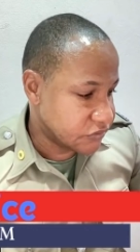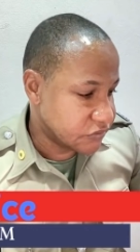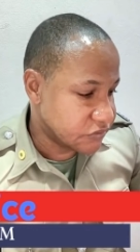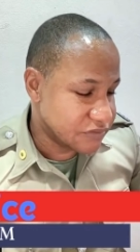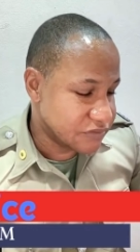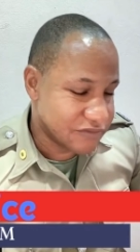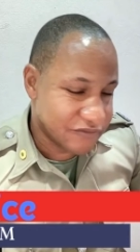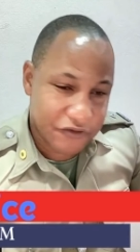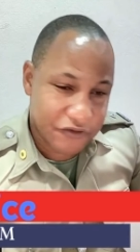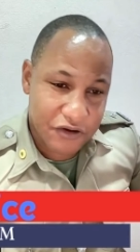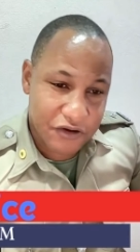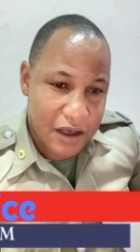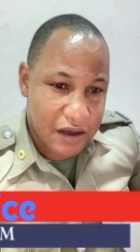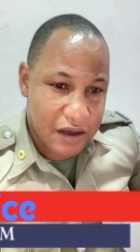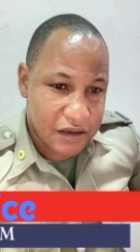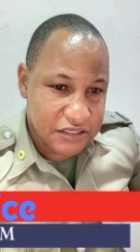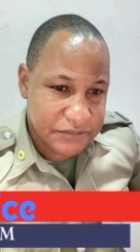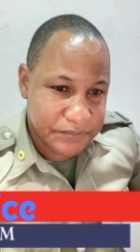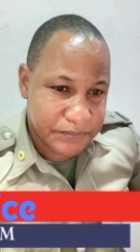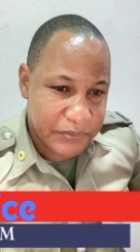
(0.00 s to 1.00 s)
for
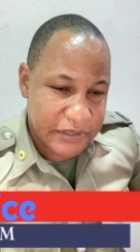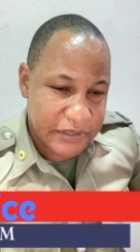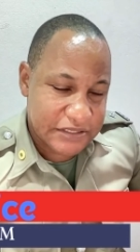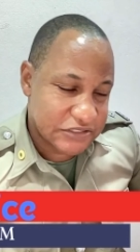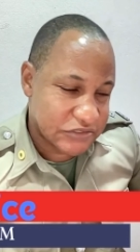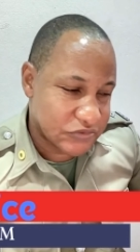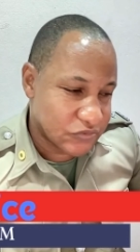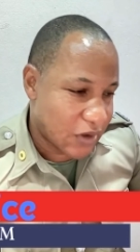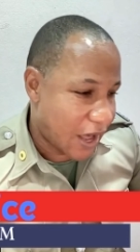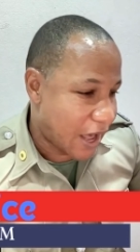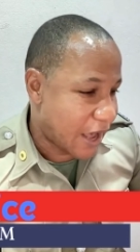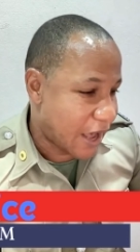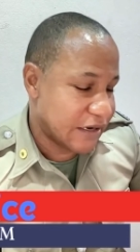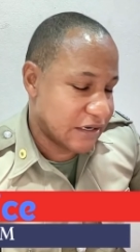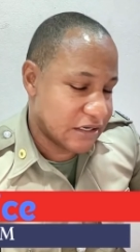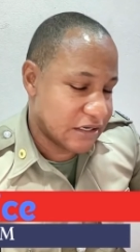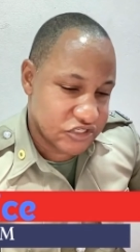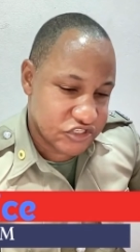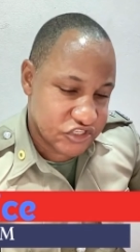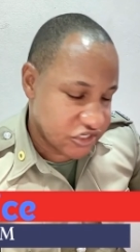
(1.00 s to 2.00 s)
a place to hide
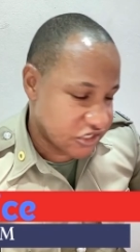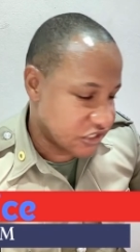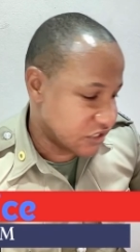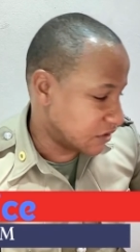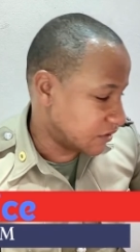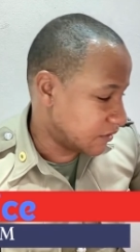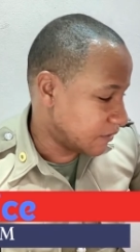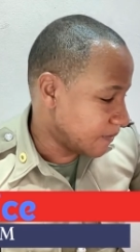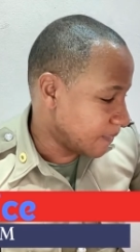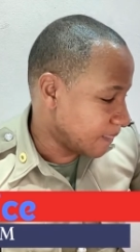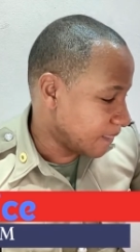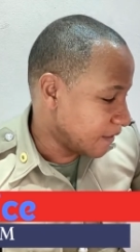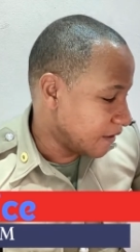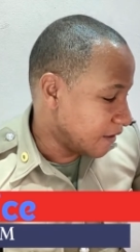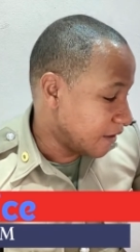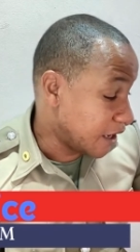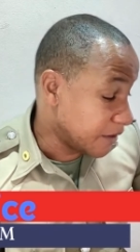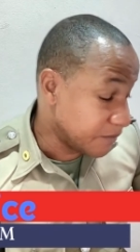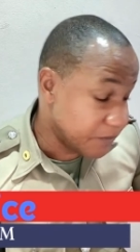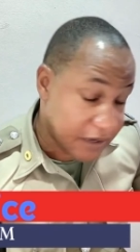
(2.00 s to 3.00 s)
and chill.
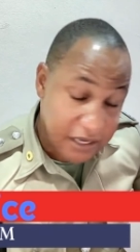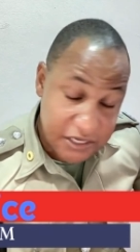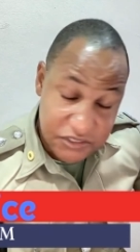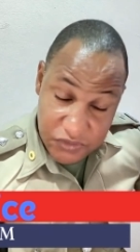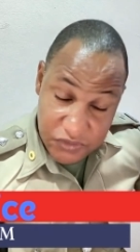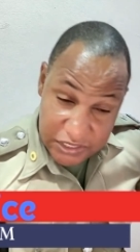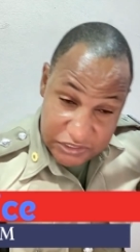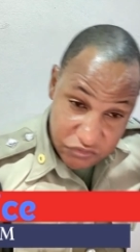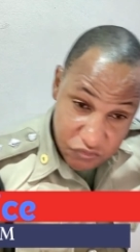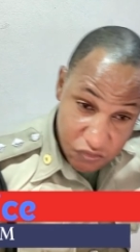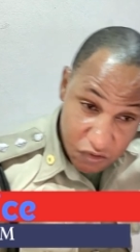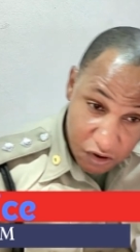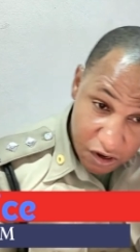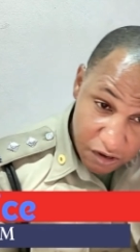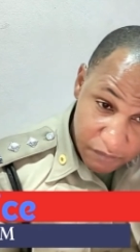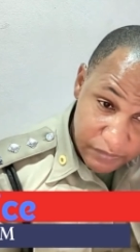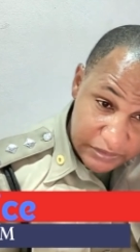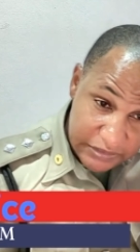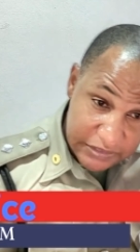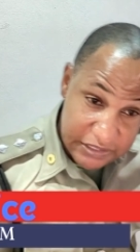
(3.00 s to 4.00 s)
And because we are so
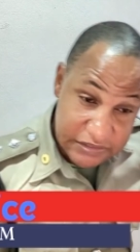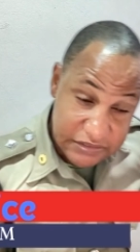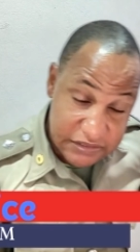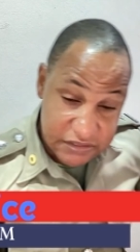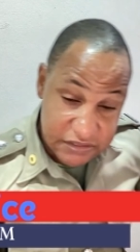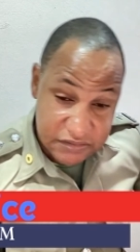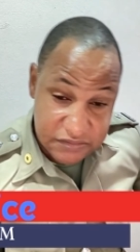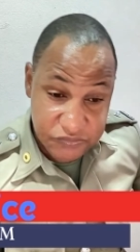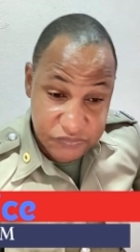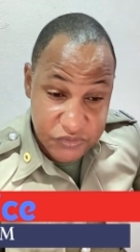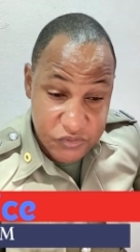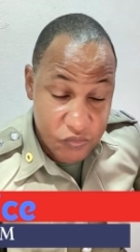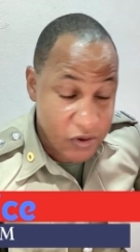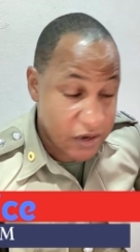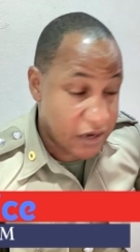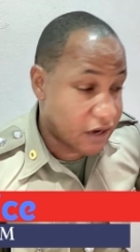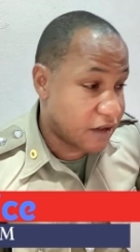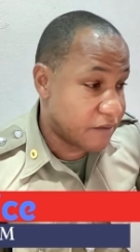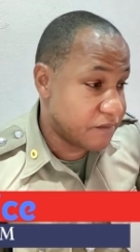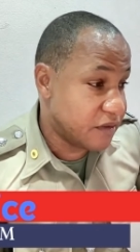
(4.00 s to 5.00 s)
accommodating, we
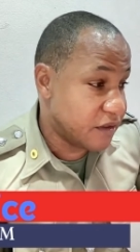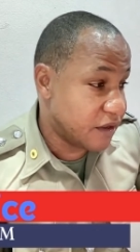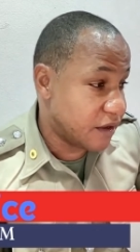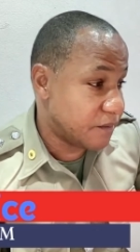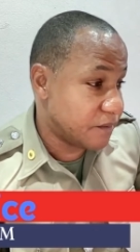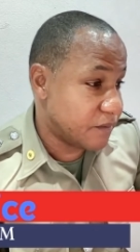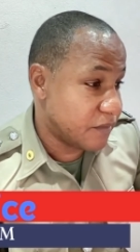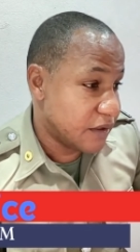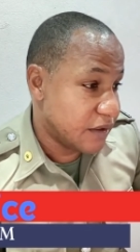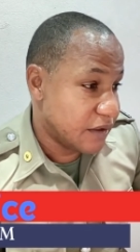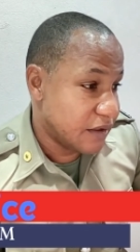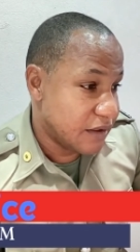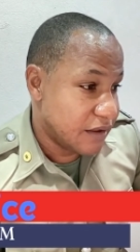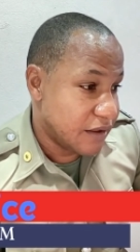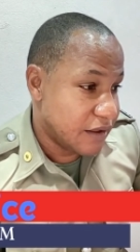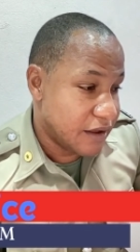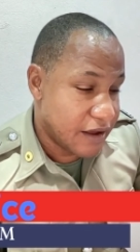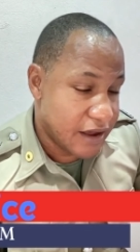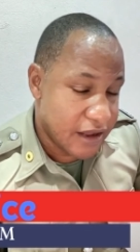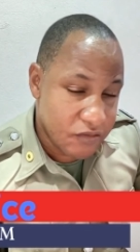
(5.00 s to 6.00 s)
welcome them.
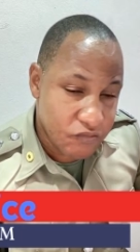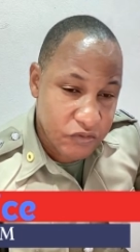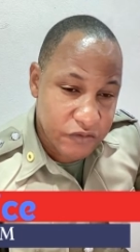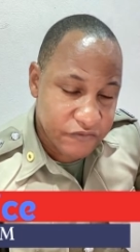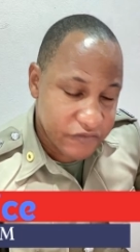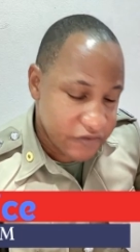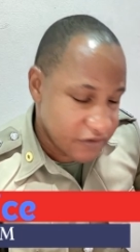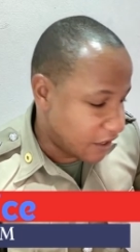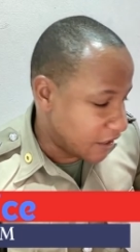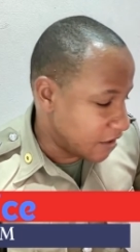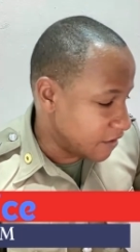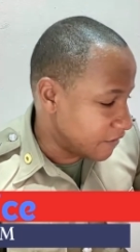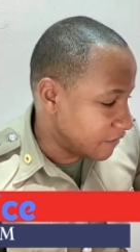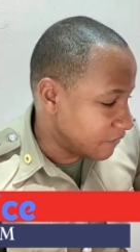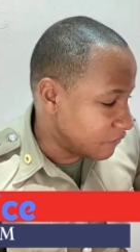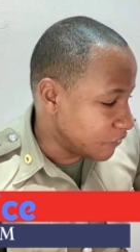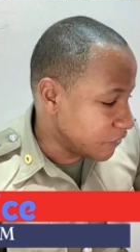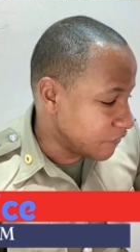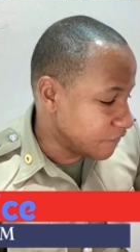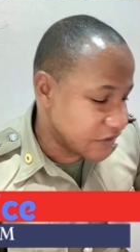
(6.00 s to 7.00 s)
And
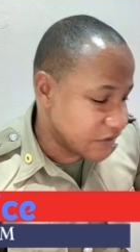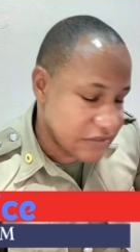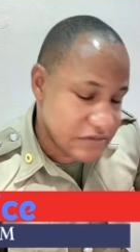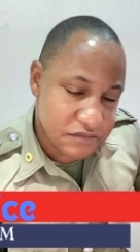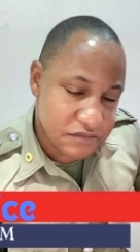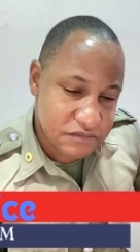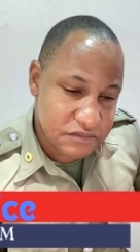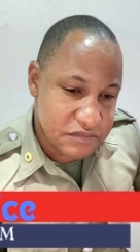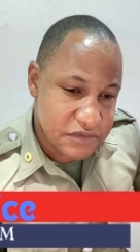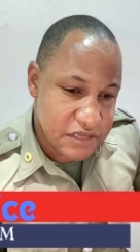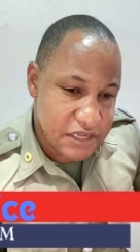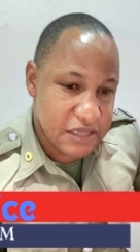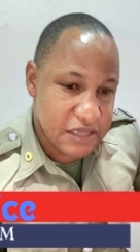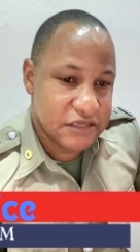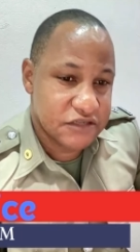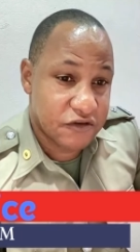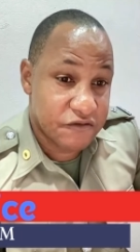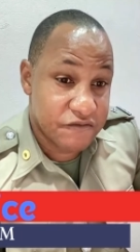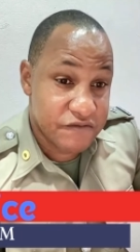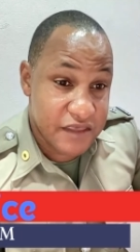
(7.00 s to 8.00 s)
within
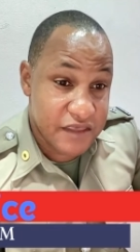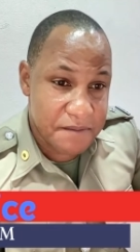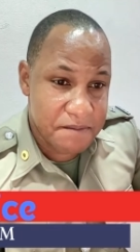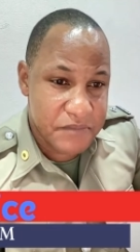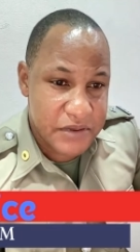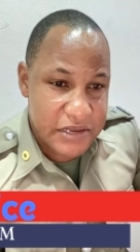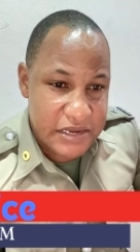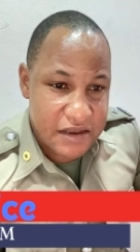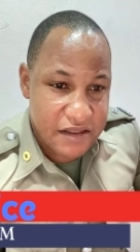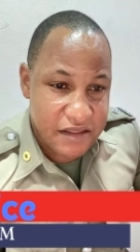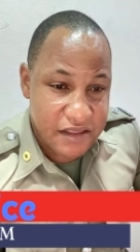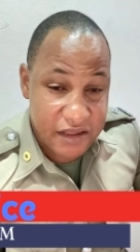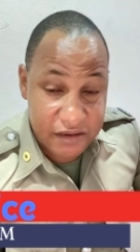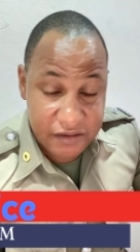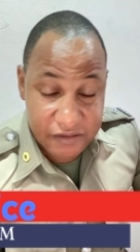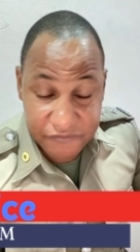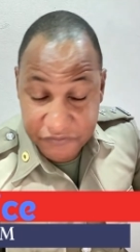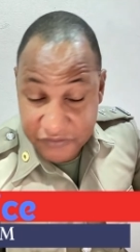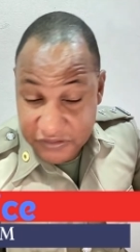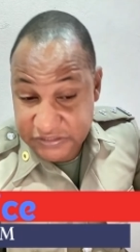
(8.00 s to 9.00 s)
days of them being there,
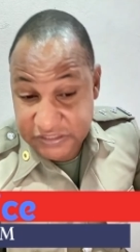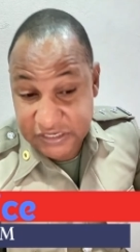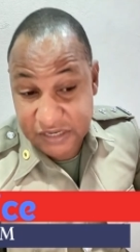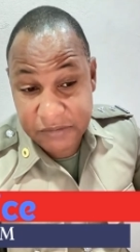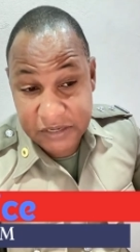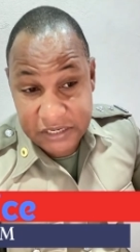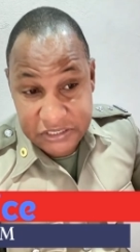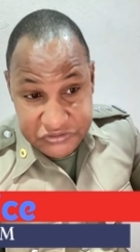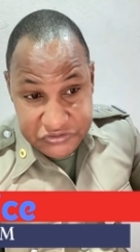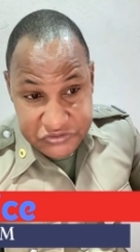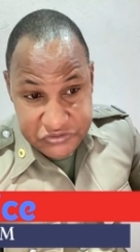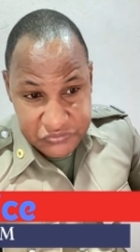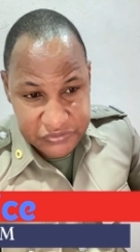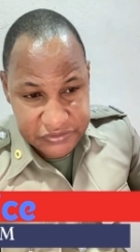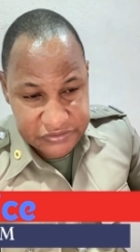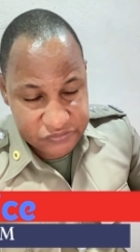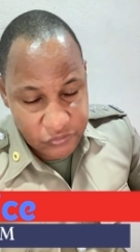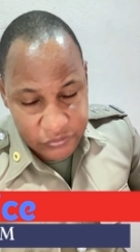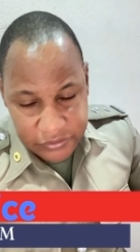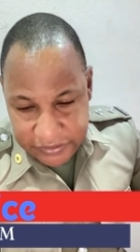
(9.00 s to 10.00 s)
the first thing they begin to do
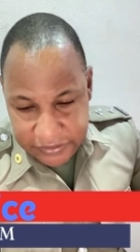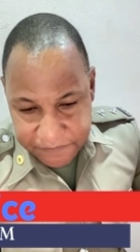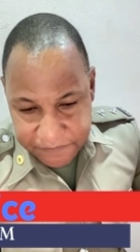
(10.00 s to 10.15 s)
is, okay,